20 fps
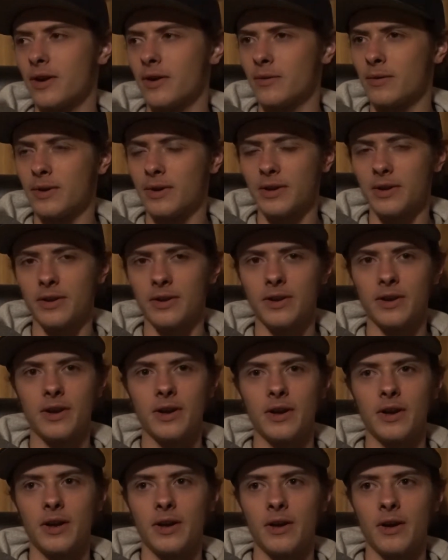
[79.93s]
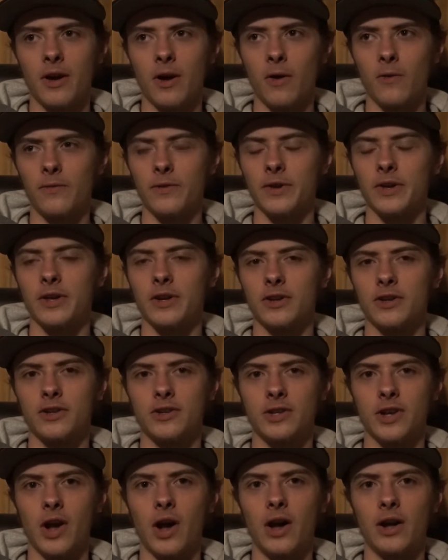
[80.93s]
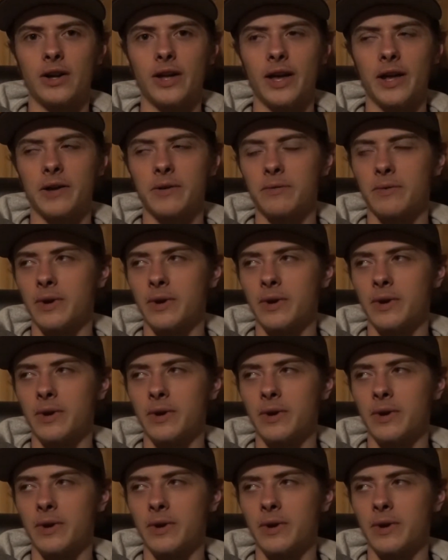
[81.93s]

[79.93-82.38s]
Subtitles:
I wanted to hopefully get a shot at it.